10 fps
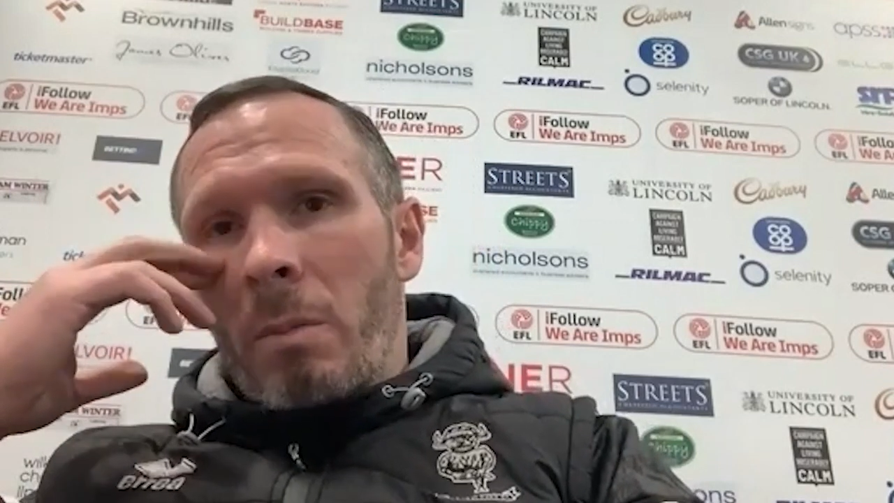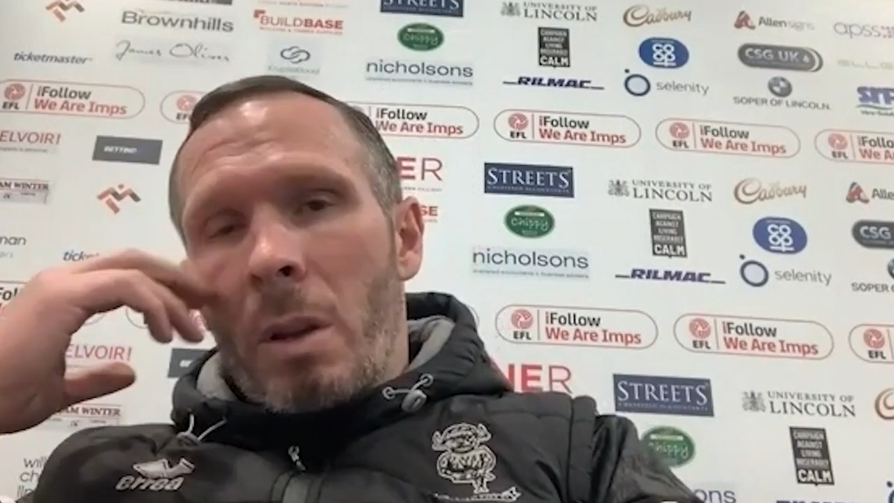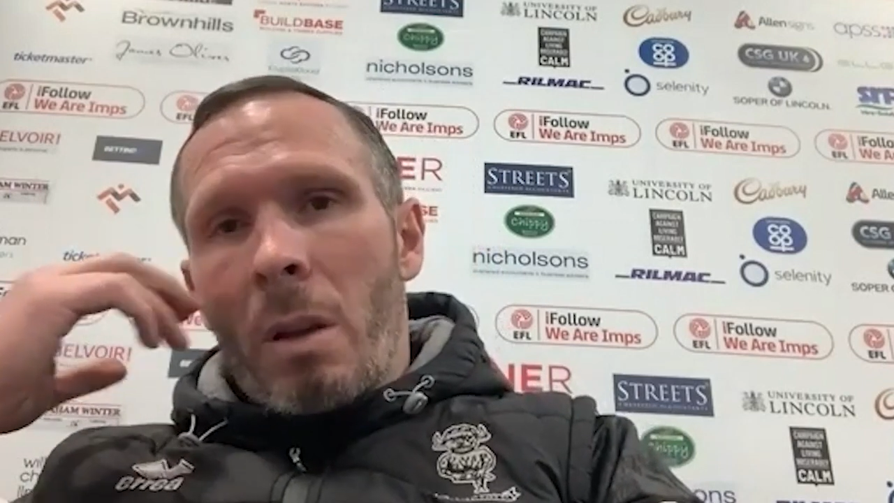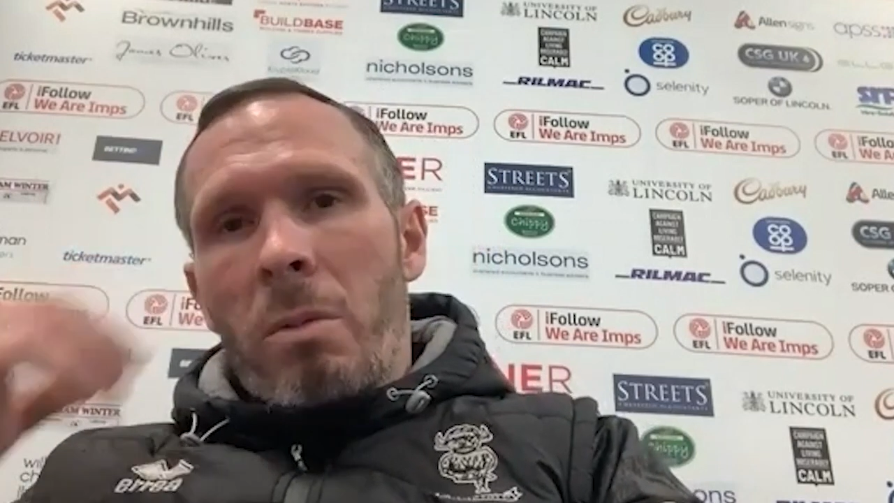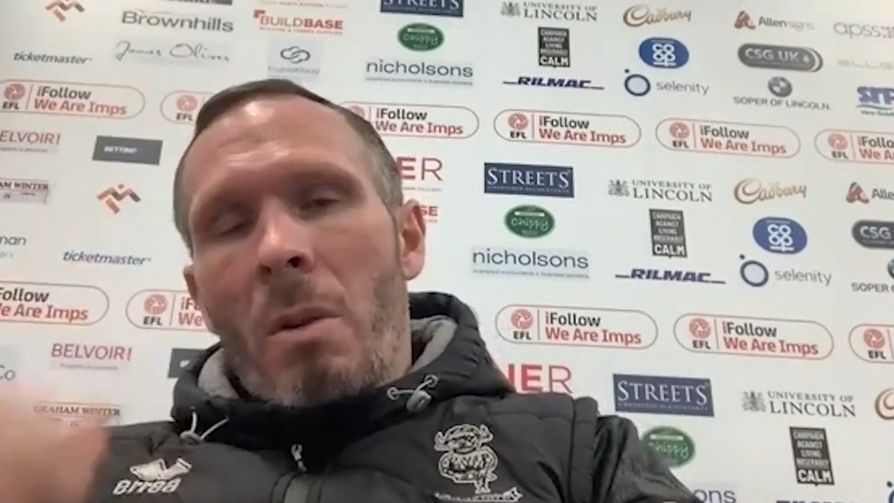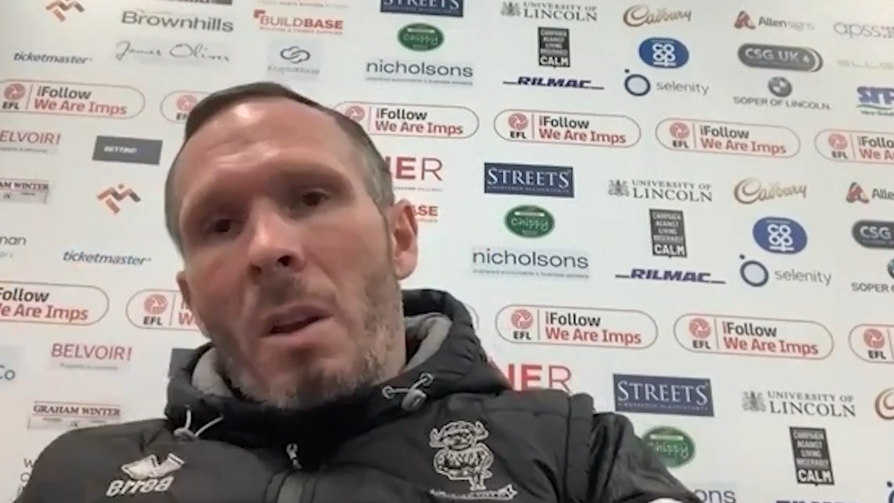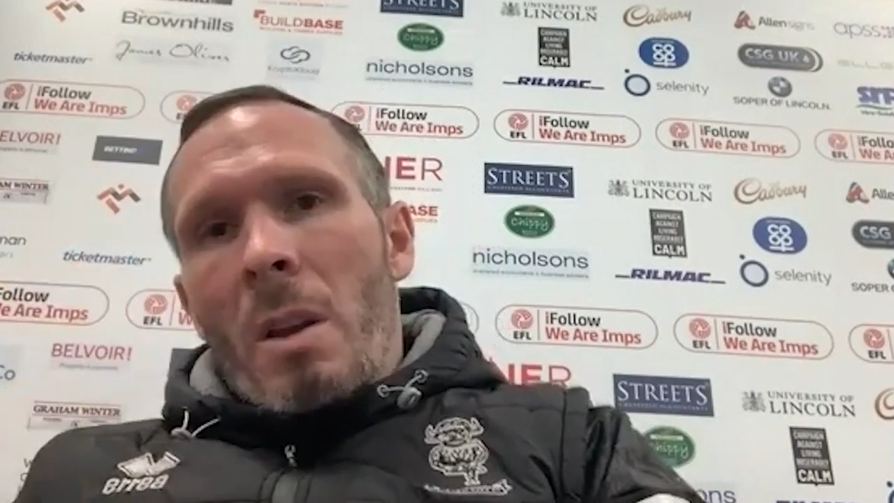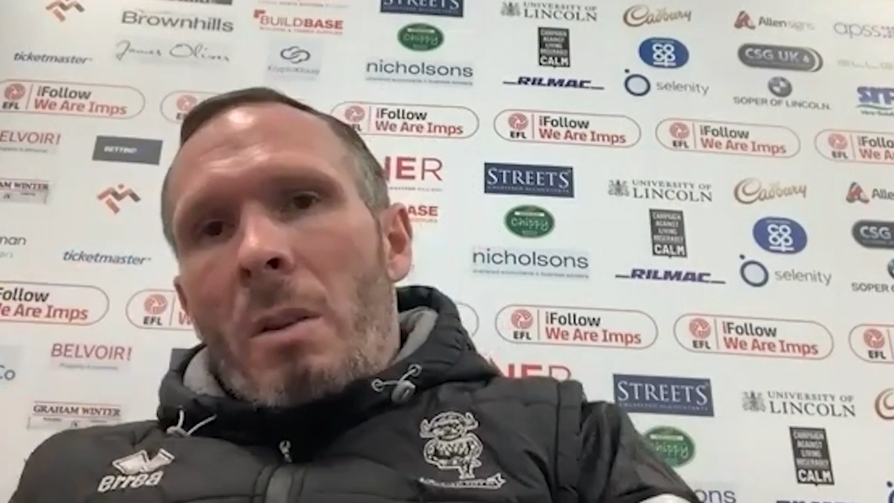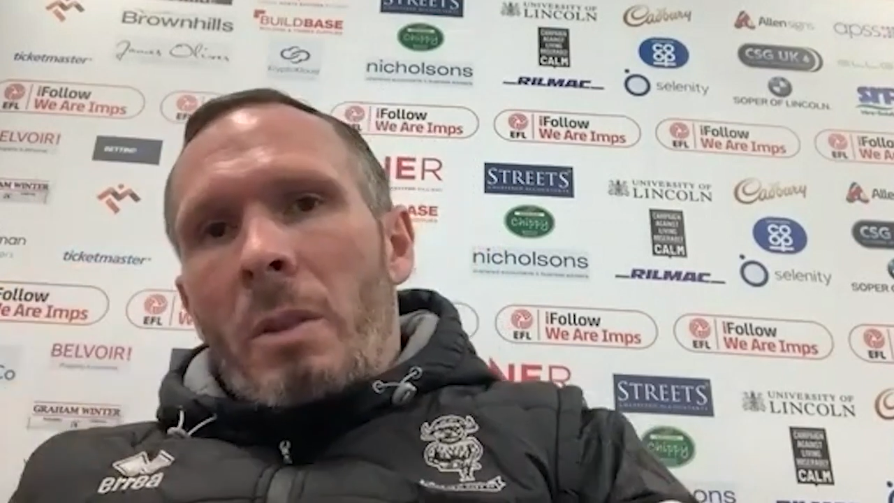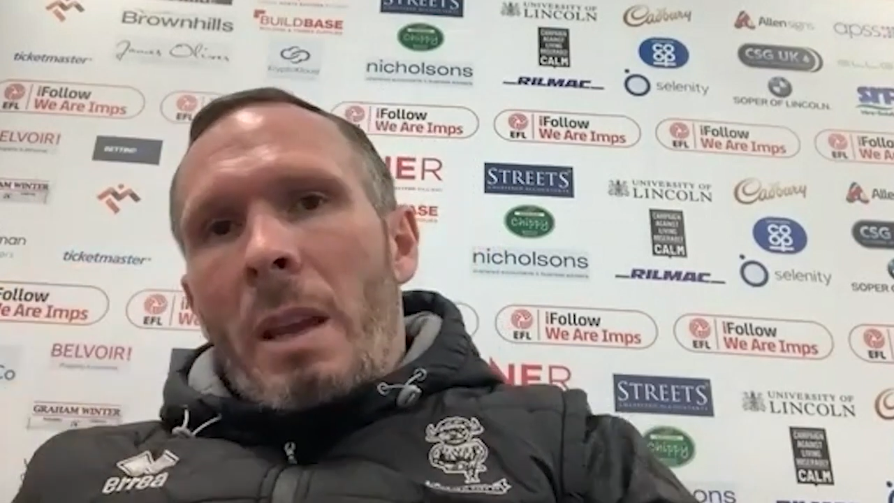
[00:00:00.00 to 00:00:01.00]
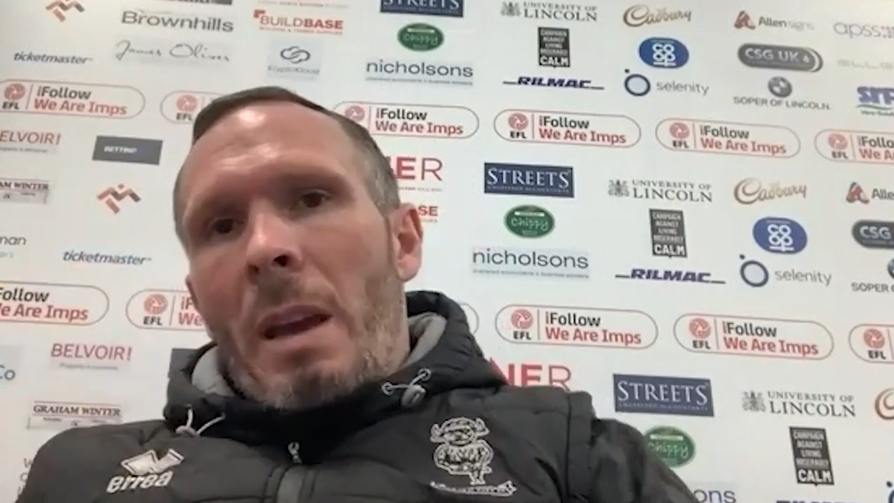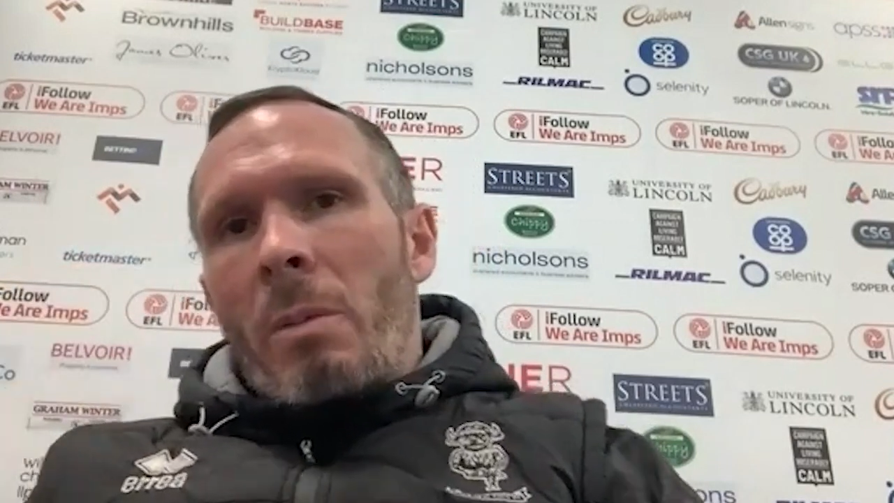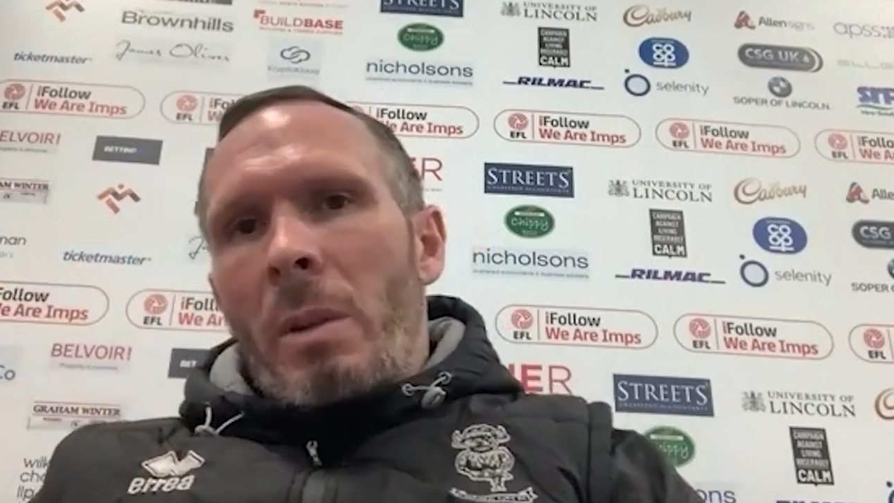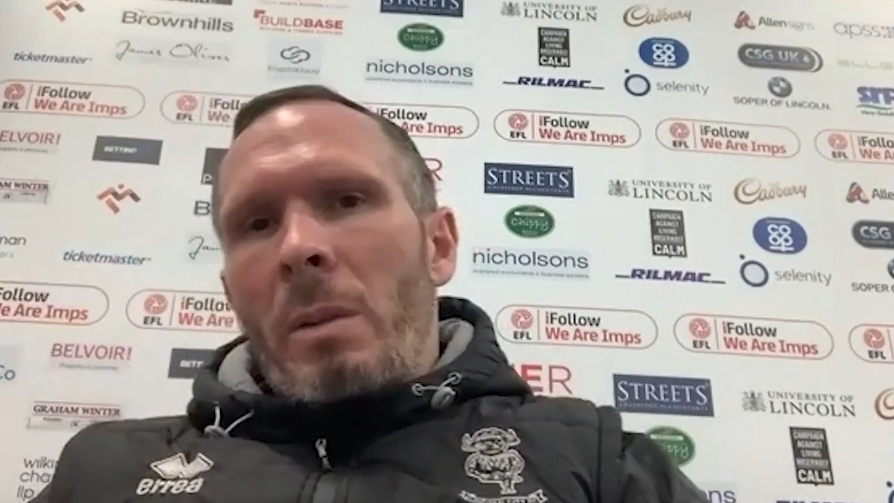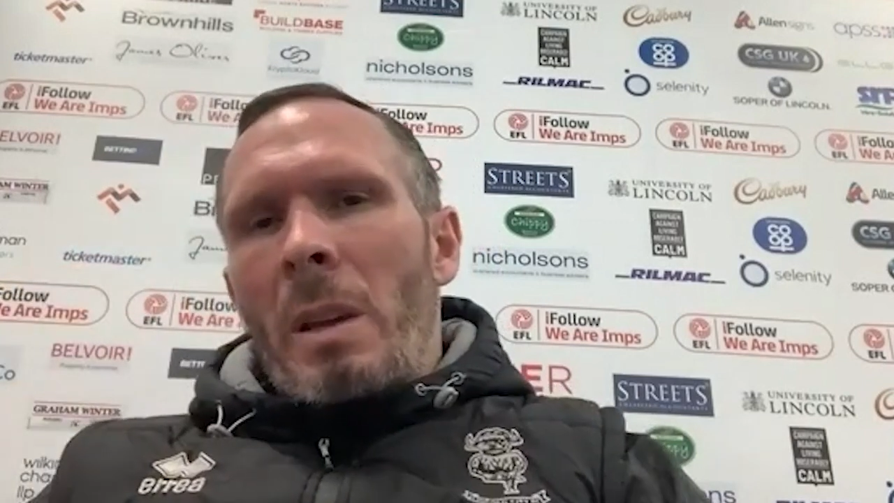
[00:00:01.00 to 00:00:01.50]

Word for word: So, yeah, we,